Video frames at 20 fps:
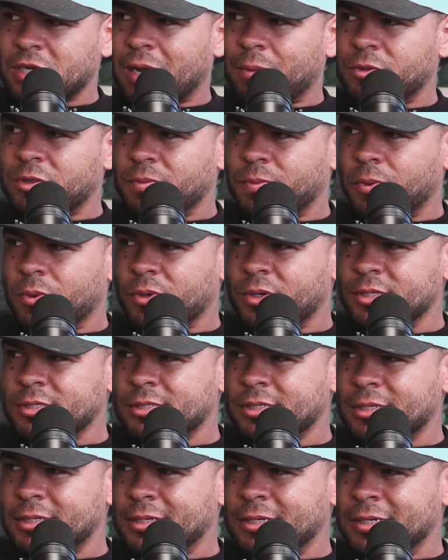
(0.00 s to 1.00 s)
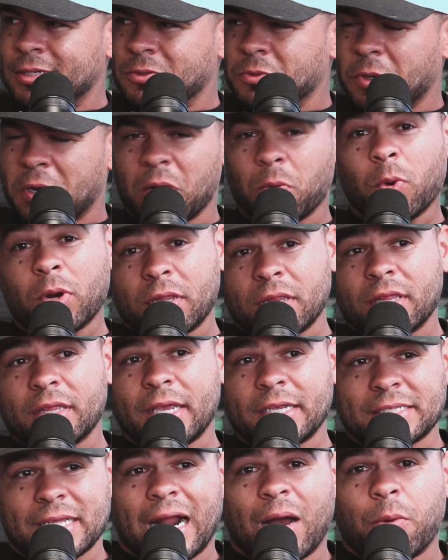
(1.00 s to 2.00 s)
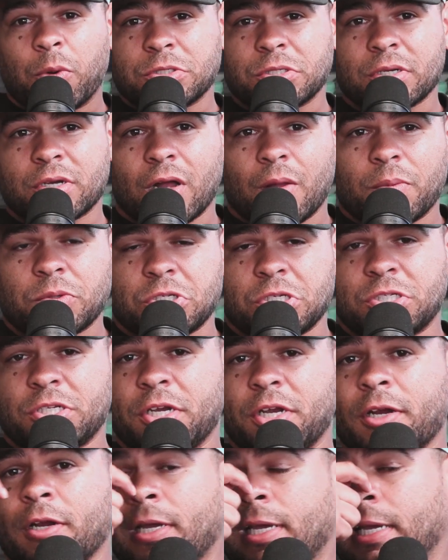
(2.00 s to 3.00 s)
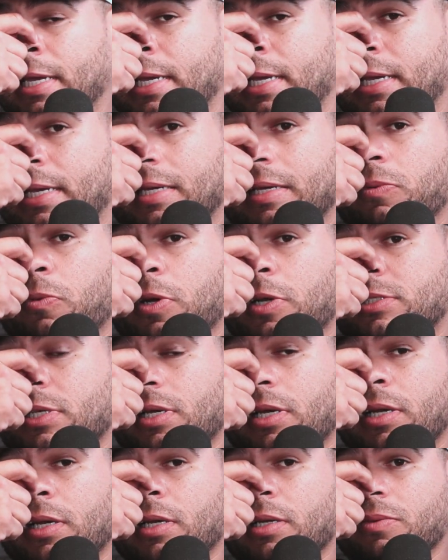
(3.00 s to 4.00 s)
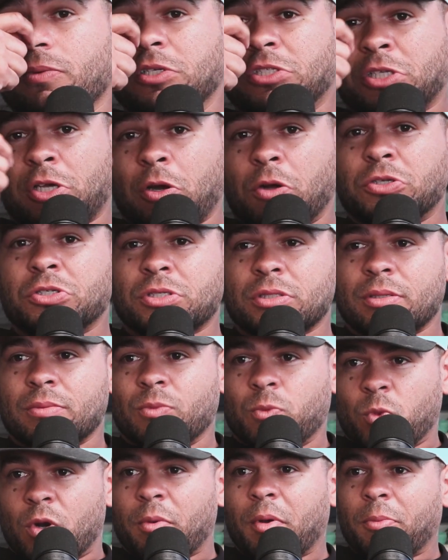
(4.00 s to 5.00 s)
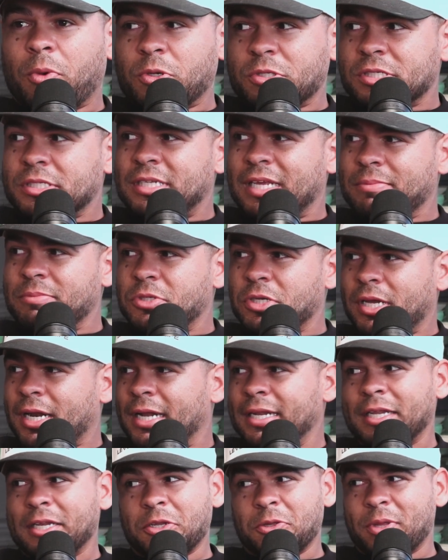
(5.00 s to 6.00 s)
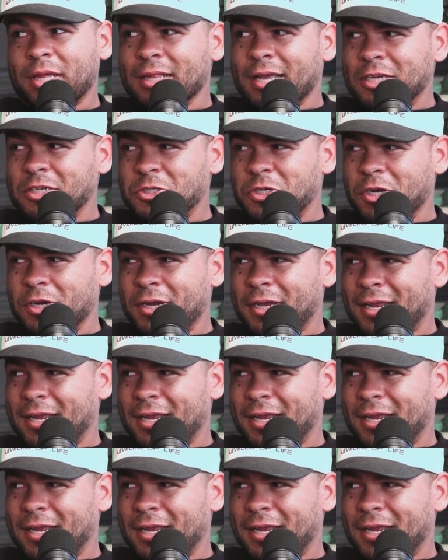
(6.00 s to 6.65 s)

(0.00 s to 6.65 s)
with the boys, right? One of the things that I want to accomplish this year was coach one of my boys' teams again. I didn't do that last year, and